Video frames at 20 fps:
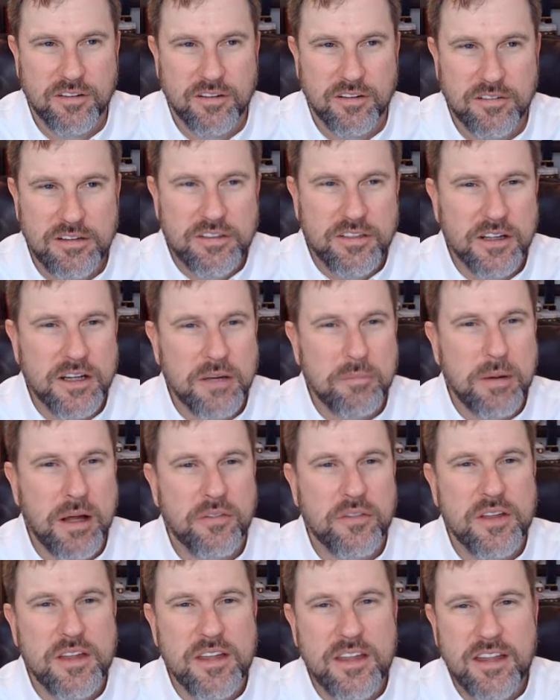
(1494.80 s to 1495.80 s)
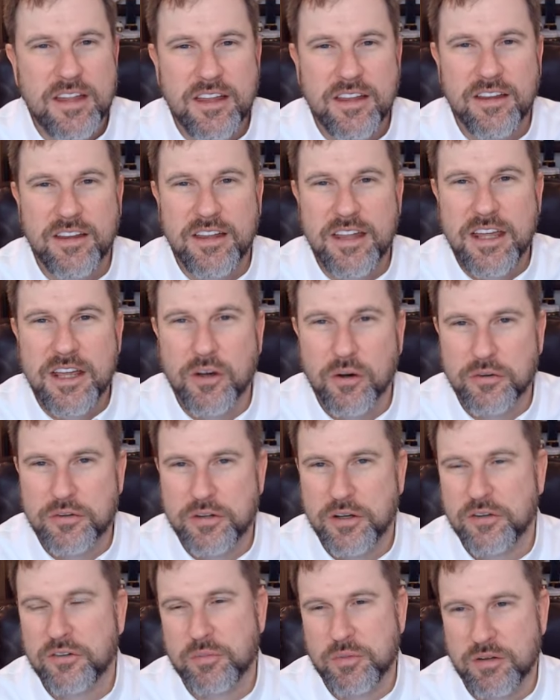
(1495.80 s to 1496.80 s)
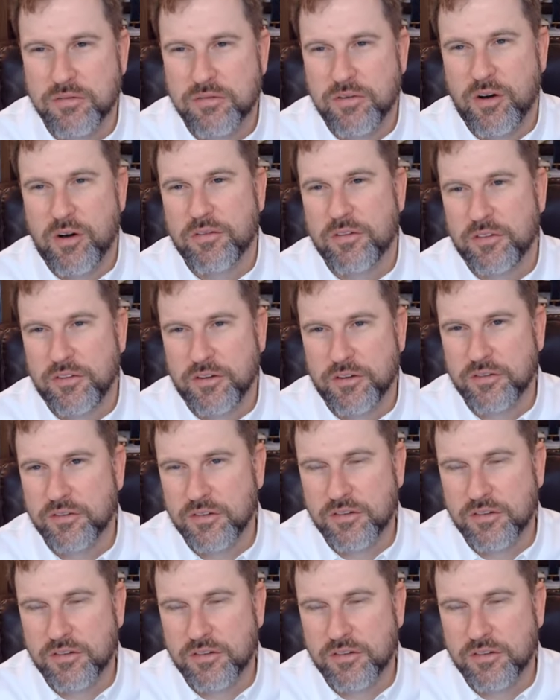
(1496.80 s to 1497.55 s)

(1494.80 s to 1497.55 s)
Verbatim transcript: You think about the egotism involved in this.